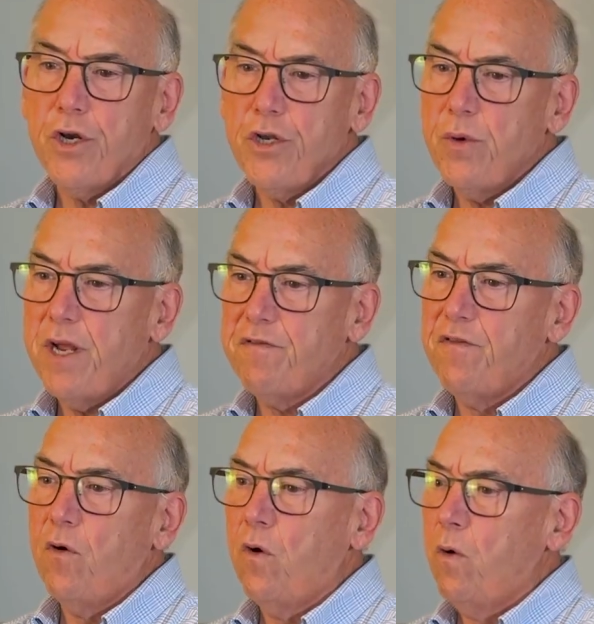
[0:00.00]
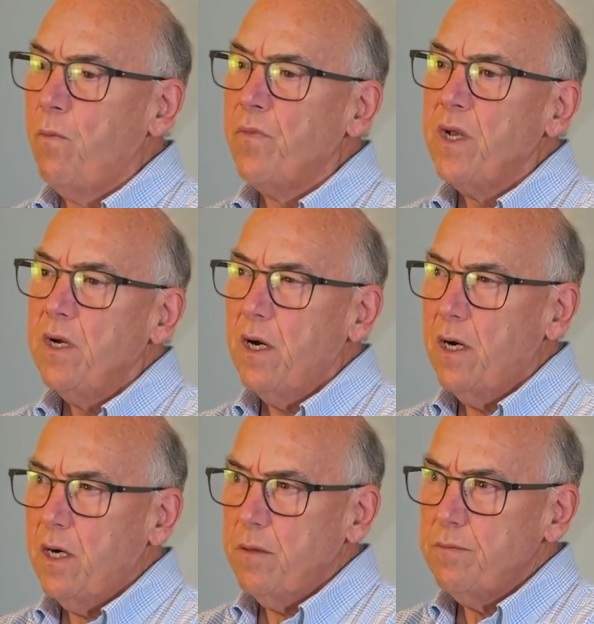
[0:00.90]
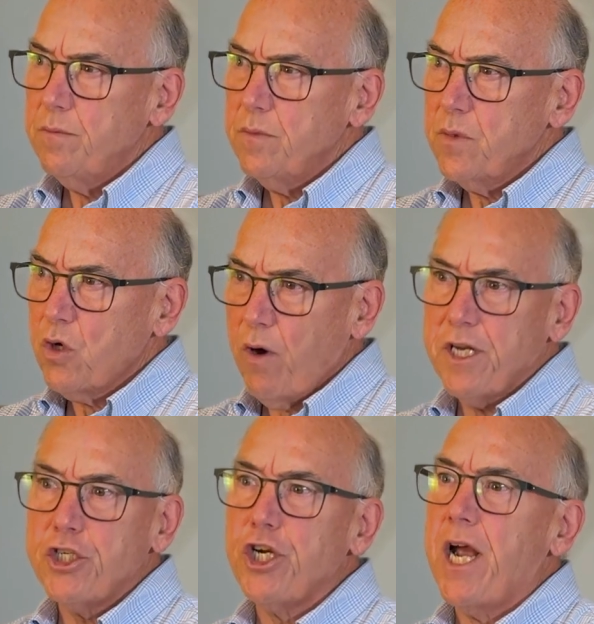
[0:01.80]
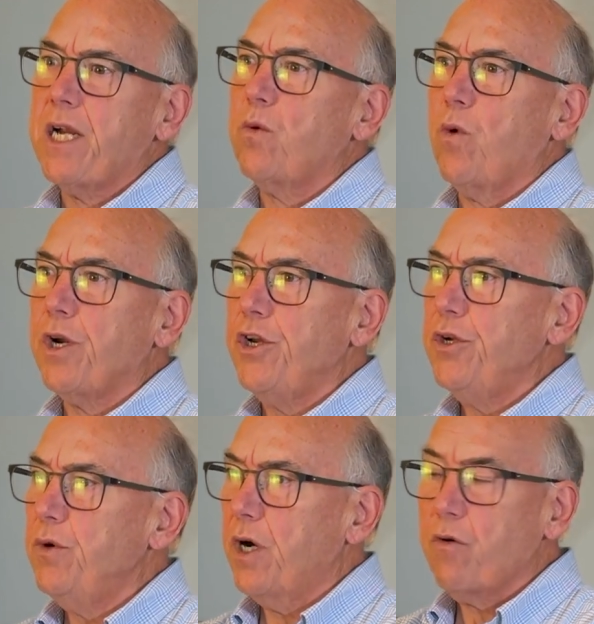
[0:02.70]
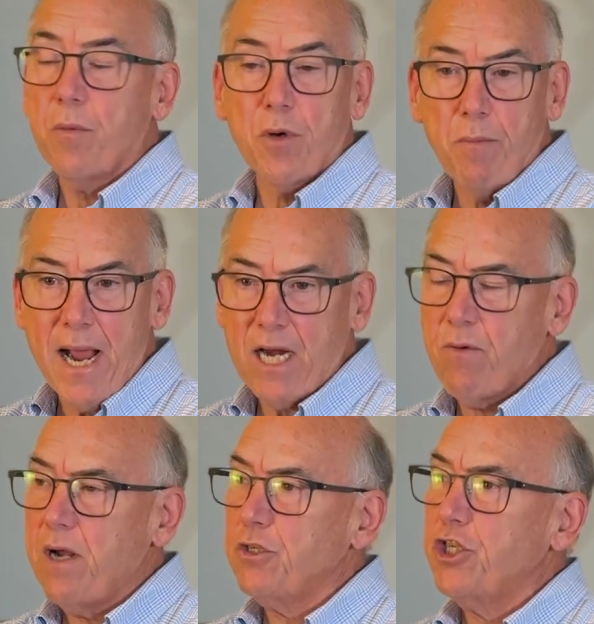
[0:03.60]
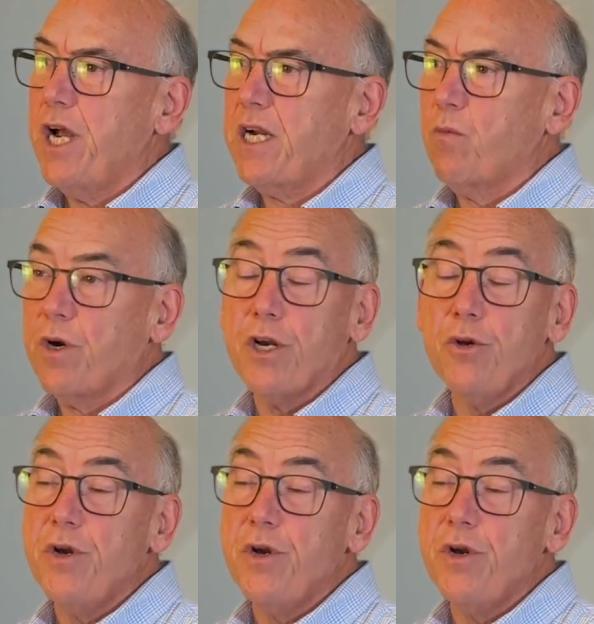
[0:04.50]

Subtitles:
do a full credit check, we're going to do a criminal background check, and we're going to do a